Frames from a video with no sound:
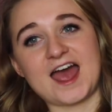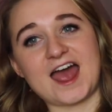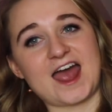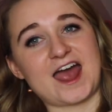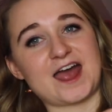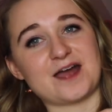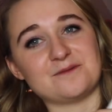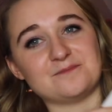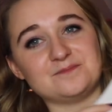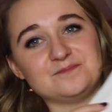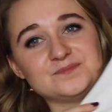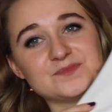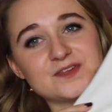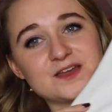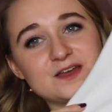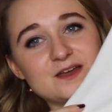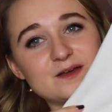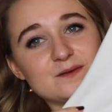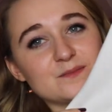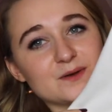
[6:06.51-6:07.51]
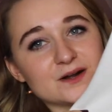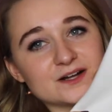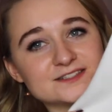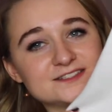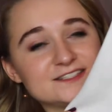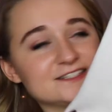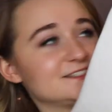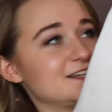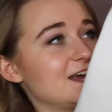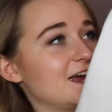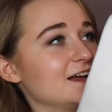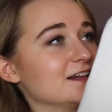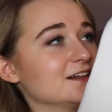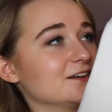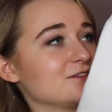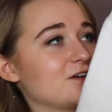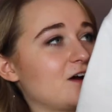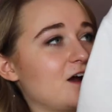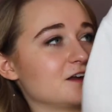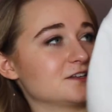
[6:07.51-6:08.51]
Um, pearl detail
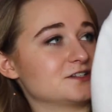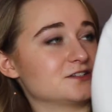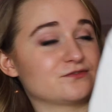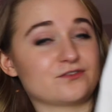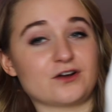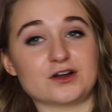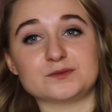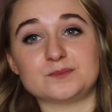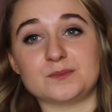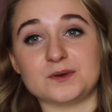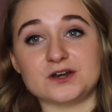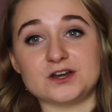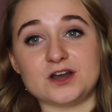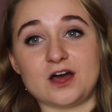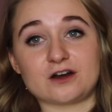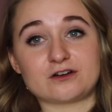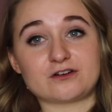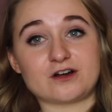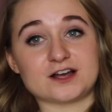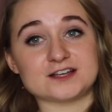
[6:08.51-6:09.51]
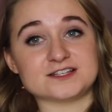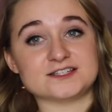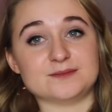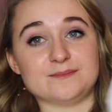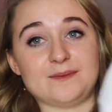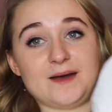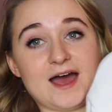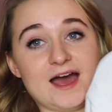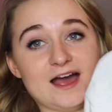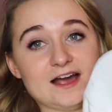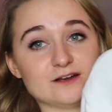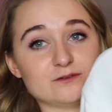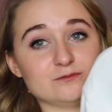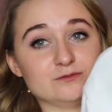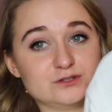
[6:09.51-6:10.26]
across the front, but not across the back,